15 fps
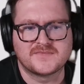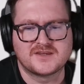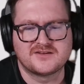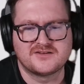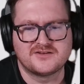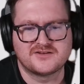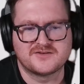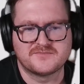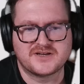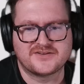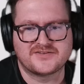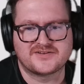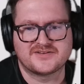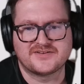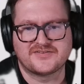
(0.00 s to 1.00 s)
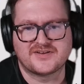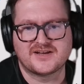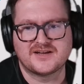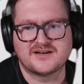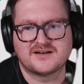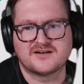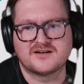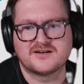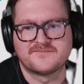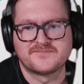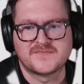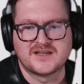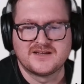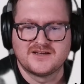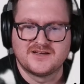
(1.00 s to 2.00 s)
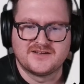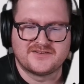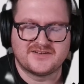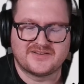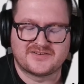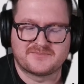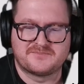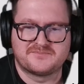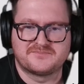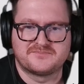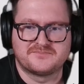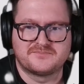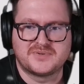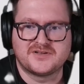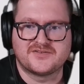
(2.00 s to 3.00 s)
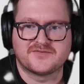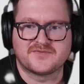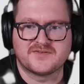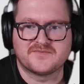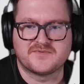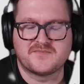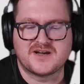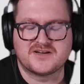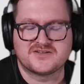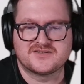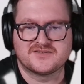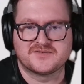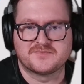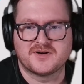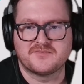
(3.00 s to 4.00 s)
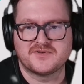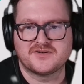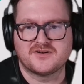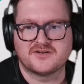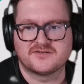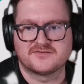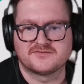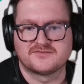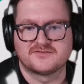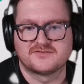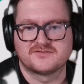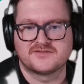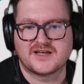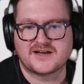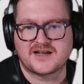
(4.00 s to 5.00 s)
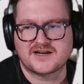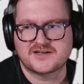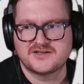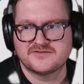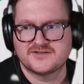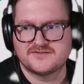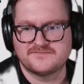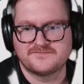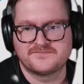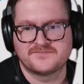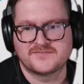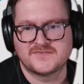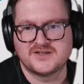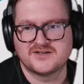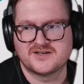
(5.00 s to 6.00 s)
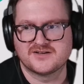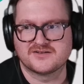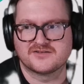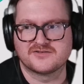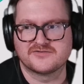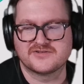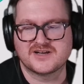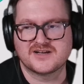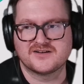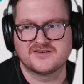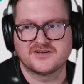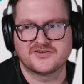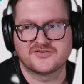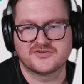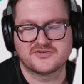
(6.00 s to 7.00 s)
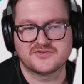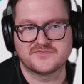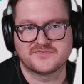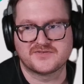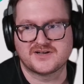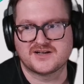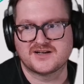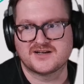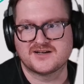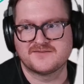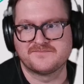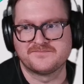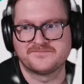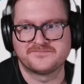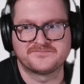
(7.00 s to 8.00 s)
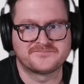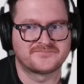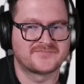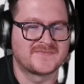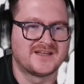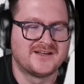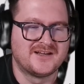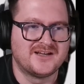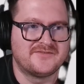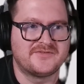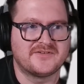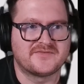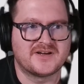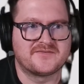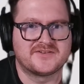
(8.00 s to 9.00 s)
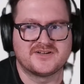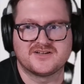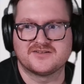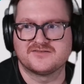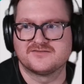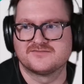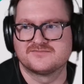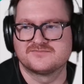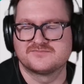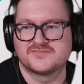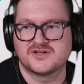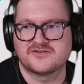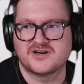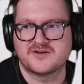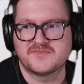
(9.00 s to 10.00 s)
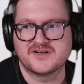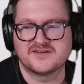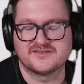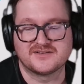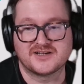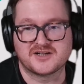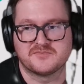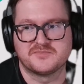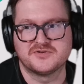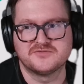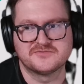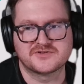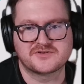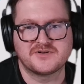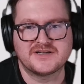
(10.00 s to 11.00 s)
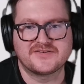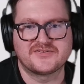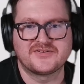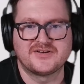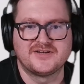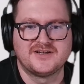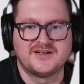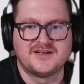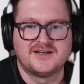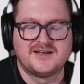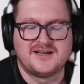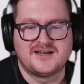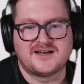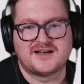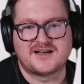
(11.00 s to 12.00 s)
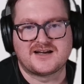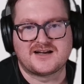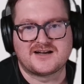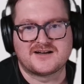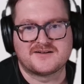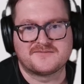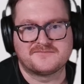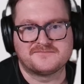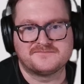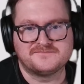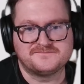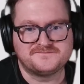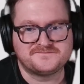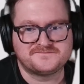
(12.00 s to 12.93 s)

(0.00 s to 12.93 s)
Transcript: you can basically say, oh, this piece of information is probably not that accurate. You can create a sort of, if you've ever done programming, like a pull request, to